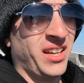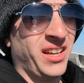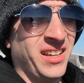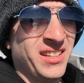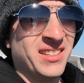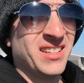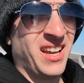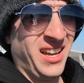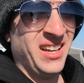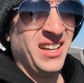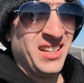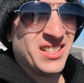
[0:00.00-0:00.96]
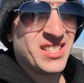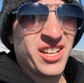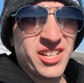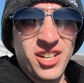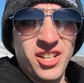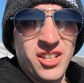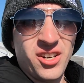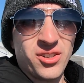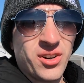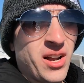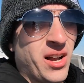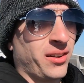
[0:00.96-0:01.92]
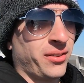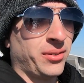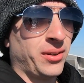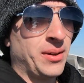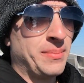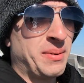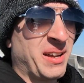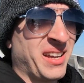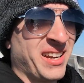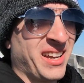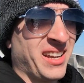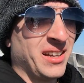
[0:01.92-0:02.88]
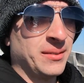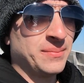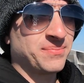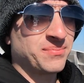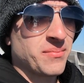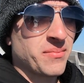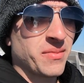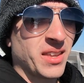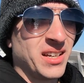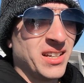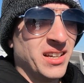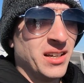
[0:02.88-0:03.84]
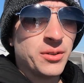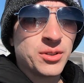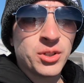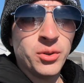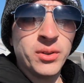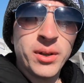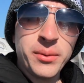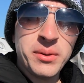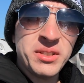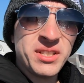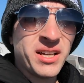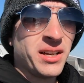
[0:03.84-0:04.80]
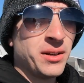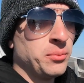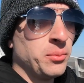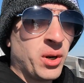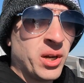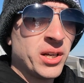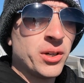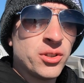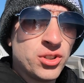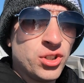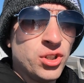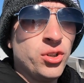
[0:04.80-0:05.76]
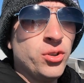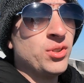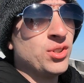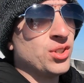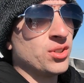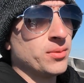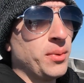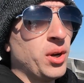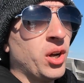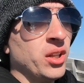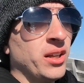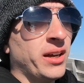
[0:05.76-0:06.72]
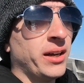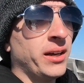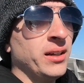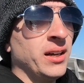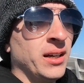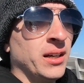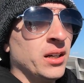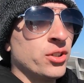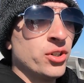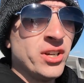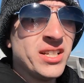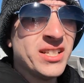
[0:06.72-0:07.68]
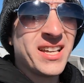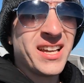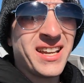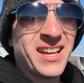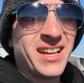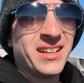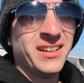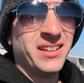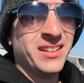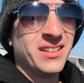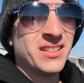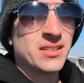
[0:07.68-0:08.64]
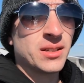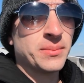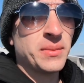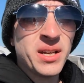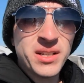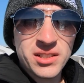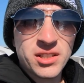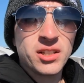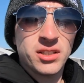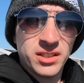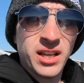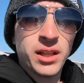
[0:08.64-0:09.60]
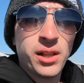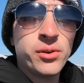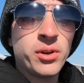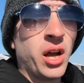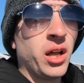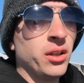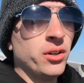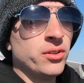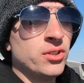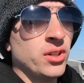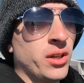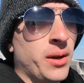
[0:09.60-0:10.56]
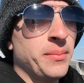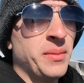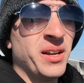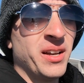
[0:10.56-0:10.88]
and it's looking a little rough, but it was cool. There was one or two small trees that had some nice yellow color to them.